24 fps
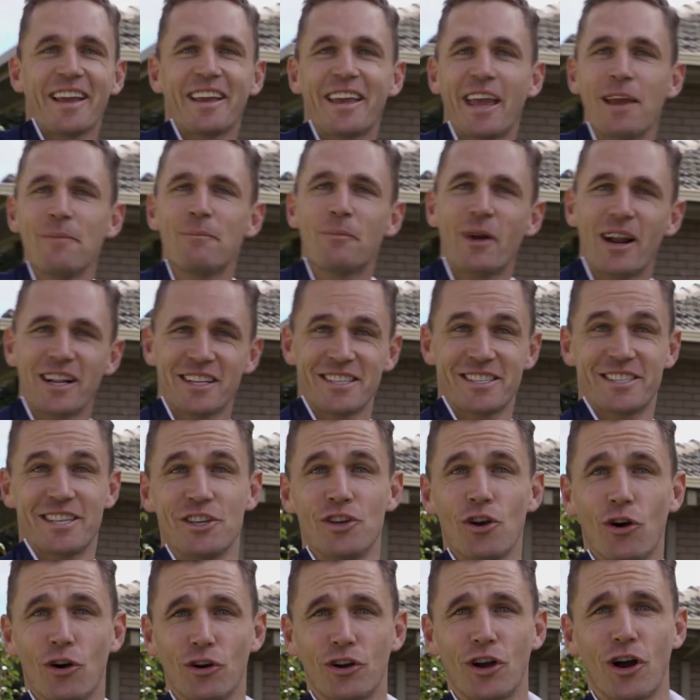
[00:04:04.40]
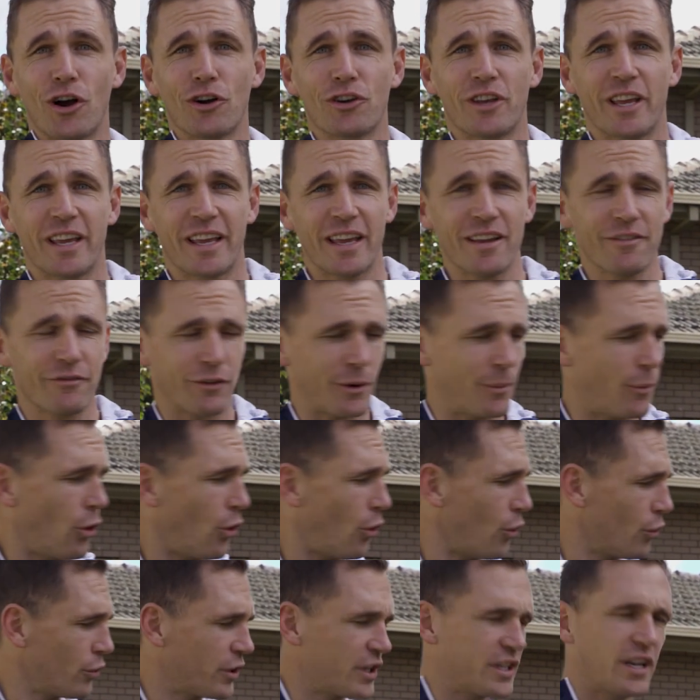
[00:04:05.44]
Keep practicing your goal kicking from
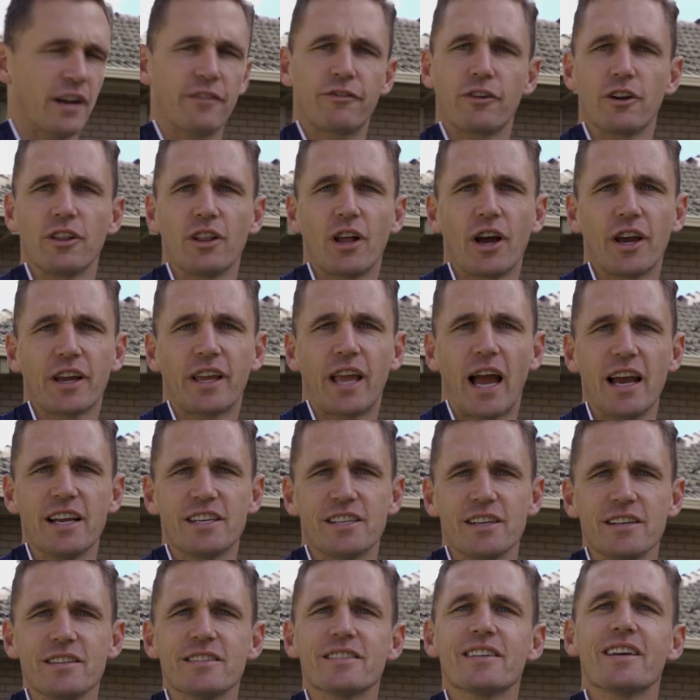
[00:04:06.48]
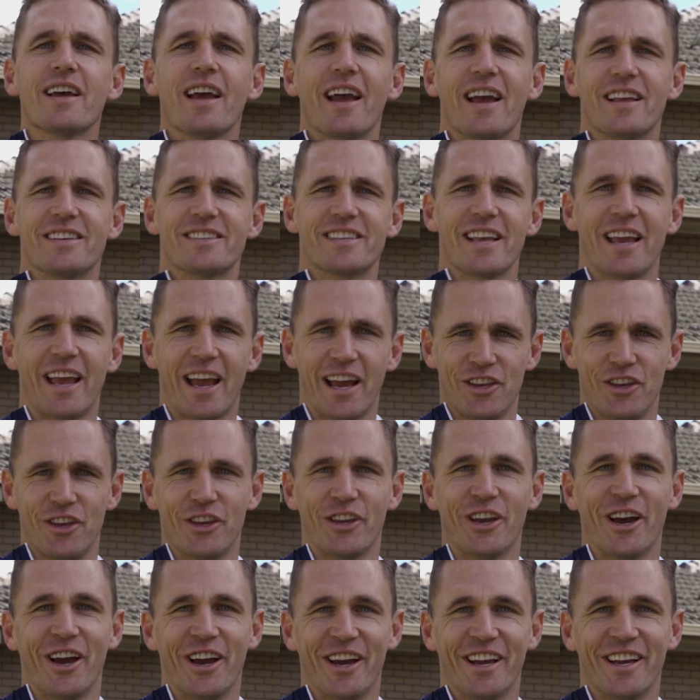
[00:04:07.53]
all the different locations and see how you
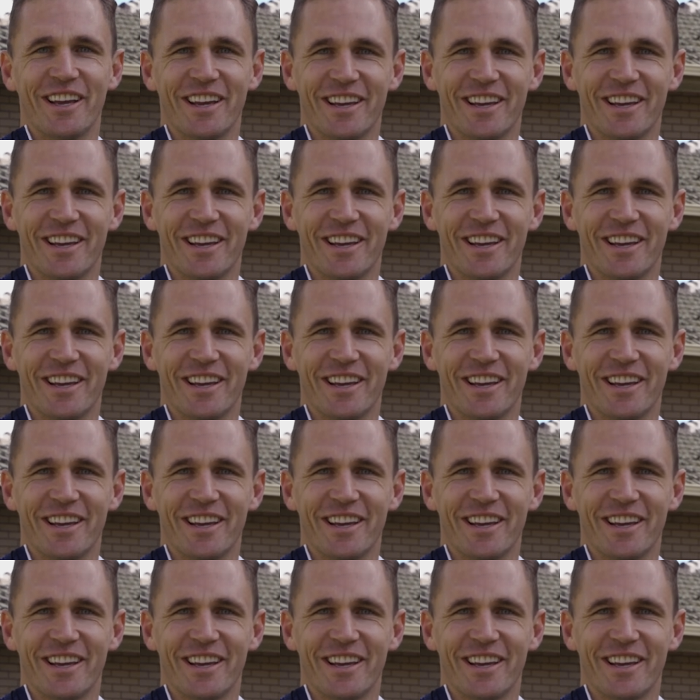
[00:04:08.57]
go.